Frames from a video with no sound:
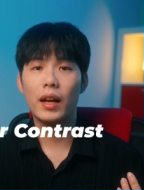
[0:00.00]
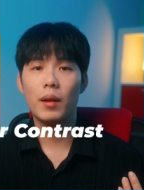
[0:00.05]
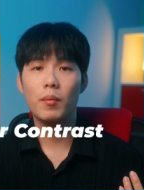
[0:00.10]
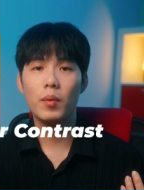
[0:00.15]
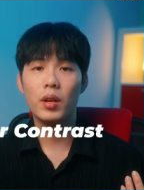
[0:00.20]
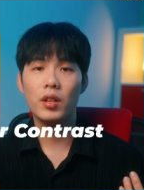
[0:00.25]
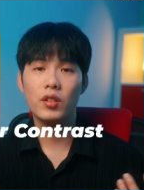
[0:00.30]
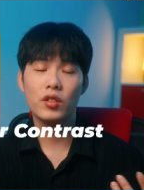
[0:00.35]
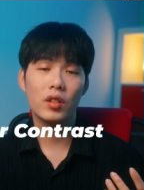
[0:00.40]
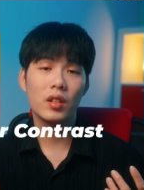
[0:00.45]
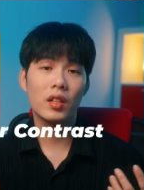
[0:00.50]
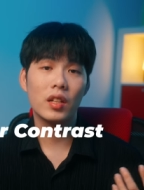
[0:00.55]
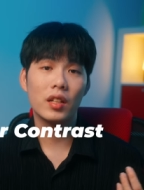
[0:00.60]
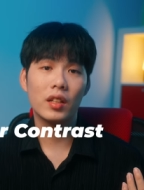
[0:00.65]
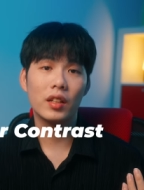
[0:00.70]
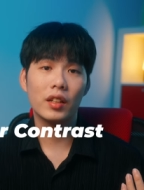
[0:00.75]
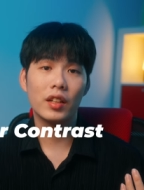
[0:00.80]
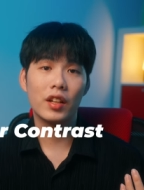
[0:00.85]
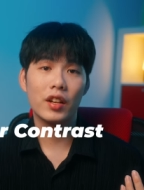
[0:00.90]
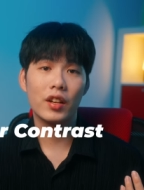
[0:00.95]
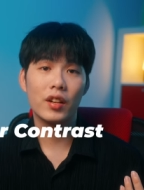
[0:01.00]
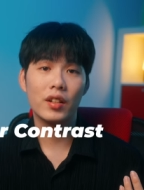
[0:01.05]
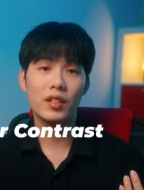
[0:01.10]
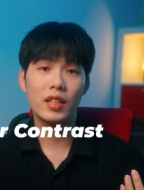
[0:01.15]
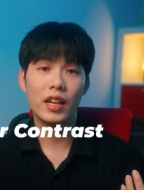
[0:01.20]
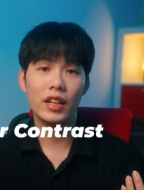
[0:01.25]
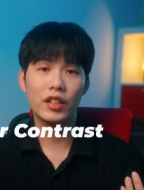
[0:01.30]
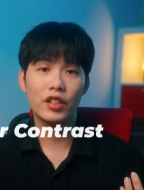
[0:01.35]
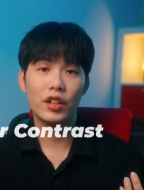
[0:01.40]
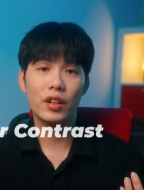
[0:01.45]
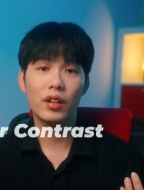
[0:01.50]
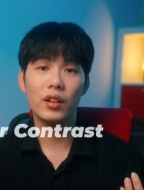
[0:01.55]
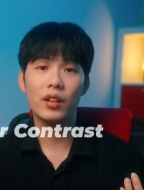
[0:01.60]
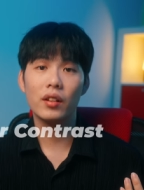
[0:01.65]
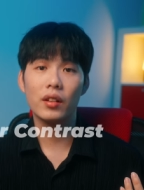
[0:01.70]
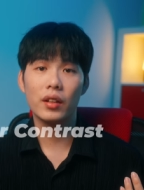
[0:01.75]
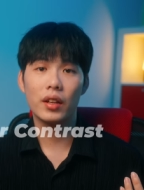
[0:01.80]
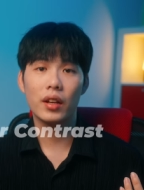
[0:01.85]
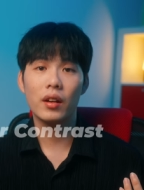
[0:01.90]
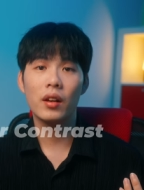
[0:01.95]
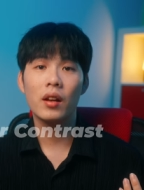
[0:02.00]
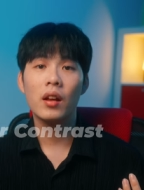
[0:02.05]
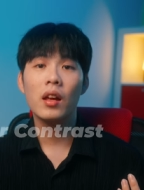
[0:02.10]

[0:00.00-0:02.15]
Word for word: I mentioned in the gear section earlier.